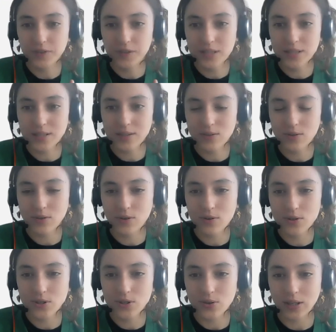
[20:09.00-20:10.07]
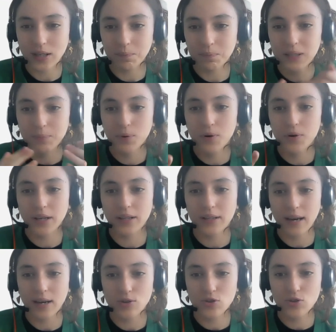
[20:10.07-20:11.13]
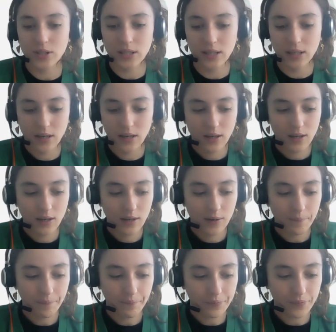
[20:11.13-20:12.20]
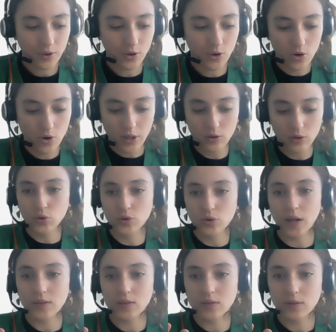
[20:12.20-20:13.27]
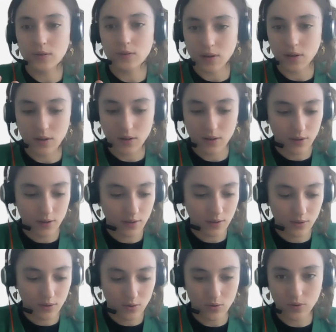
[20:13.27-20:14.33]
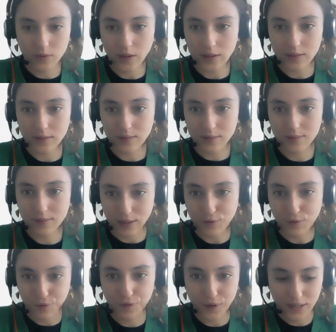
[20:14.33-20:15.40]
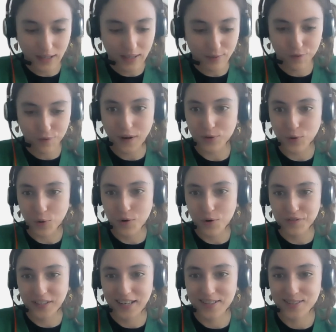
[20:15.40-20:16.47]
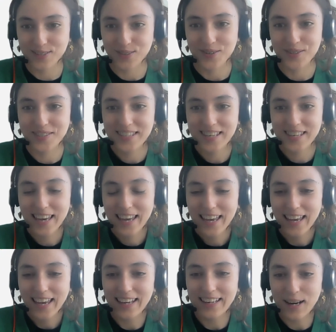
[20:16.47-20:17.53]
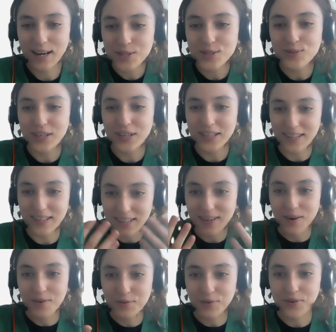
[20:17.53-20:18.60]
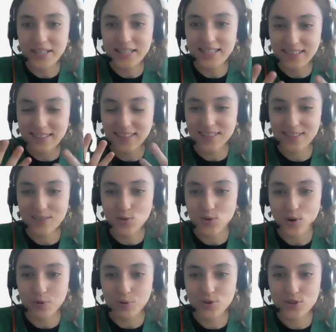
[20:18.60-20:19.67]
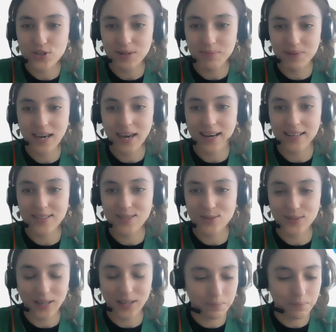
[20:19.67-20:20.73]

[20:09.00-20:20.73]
this, you know, so that people can actually go into that, that thing and find all the answers. And I was thinking of creating that entrepreneurship guide so that